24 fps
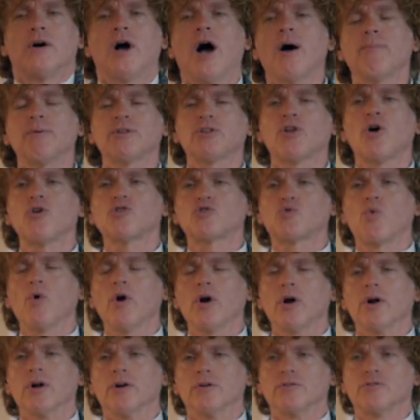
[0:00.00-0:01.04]
how about those
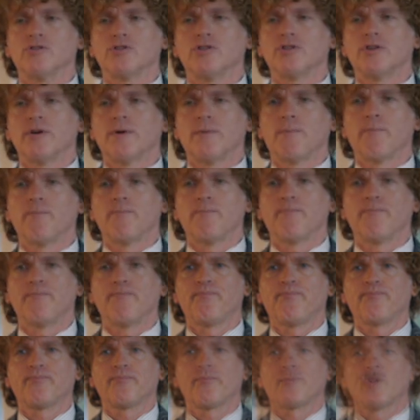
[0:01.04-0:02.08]
words
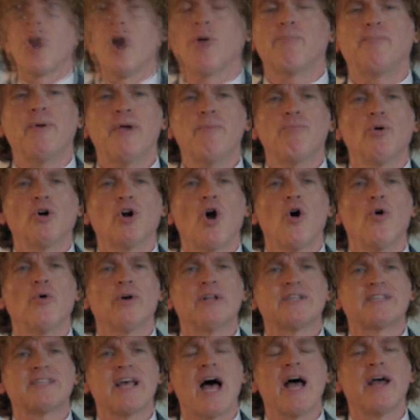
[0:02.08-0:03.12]
are people going
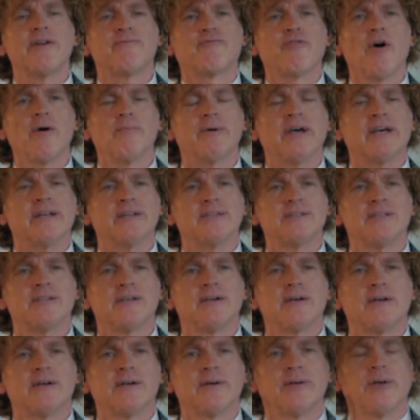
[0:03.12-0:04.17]
aside from it
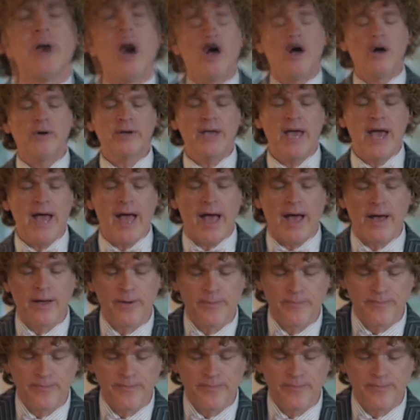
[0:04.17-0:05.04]
oh yeah